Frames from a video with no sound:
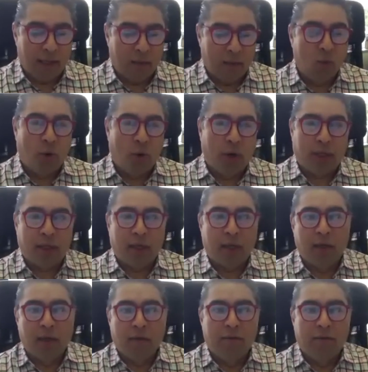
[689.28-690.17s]
work
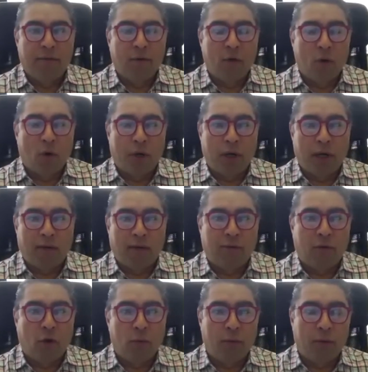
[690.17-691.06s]
for a
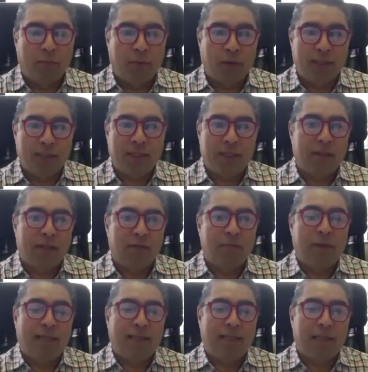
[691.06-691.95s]
former president
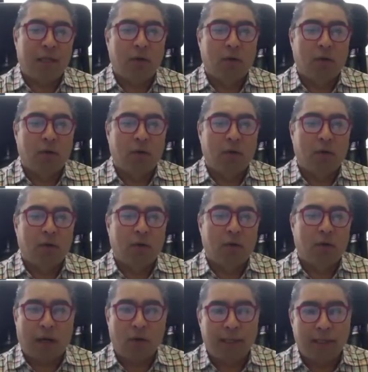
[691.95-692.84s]
of Mexico,
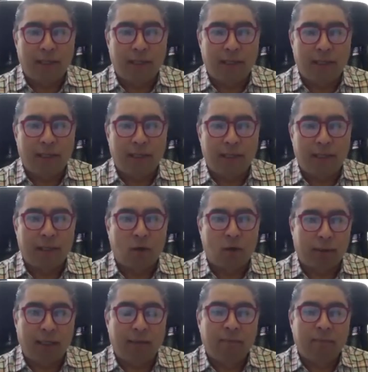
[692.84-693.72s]
Carlos Salinas de
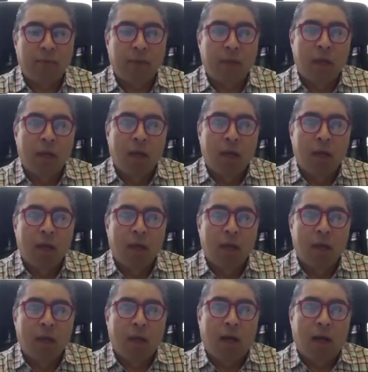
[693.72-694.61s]
Gortari.
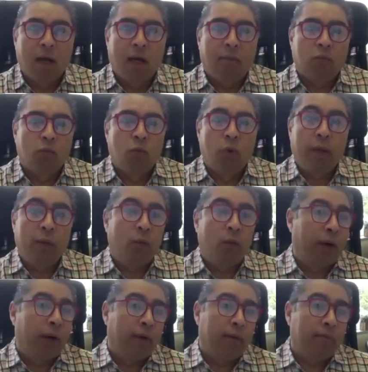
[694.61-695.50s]
We
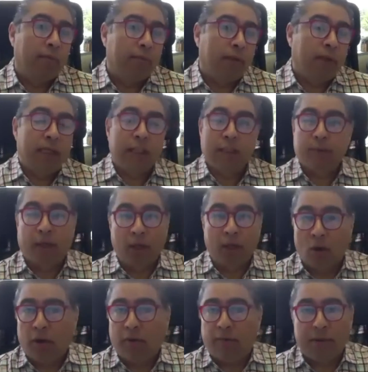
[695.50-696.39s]
were his
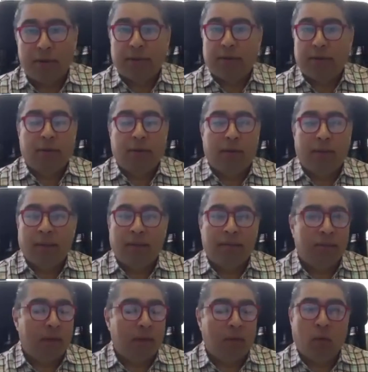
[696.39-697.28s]
biographers. I
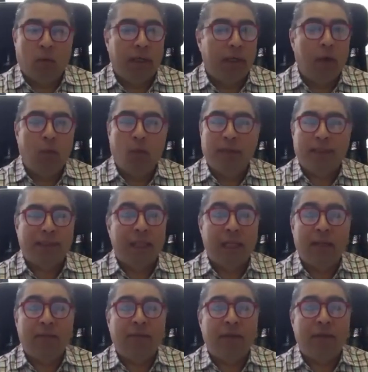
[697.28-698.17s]
mean, when he was
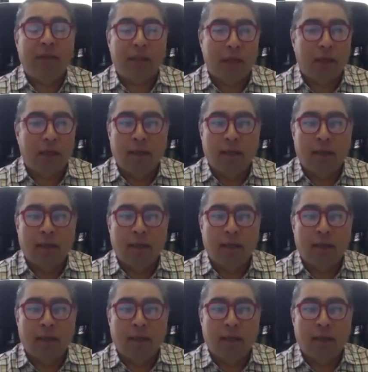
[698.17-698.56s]
leaving